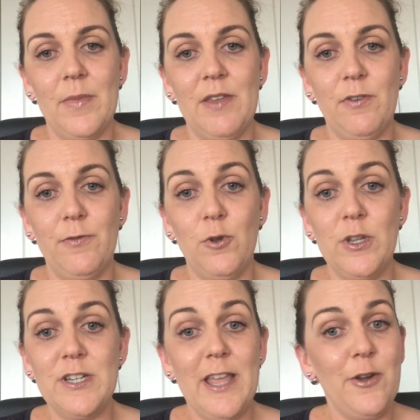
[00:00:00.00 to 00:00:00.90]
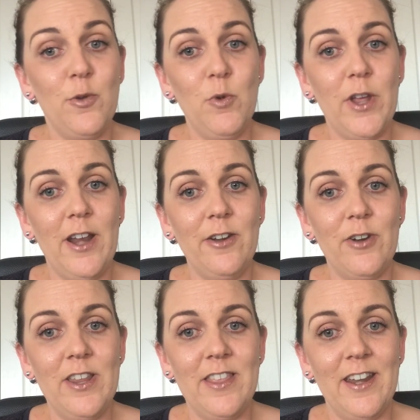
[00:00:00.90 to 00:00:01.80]
if you fall into that normal
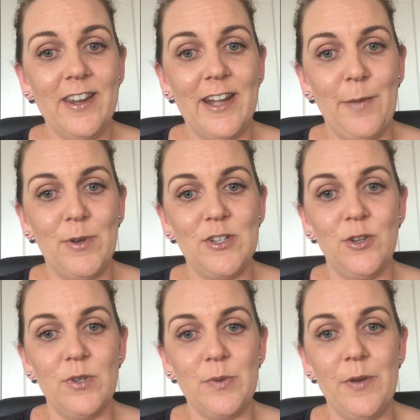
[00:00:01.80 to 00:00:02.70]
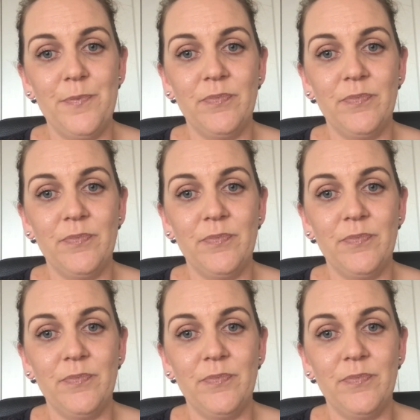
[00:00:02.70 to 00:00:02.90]
category, then it can happen to you as well.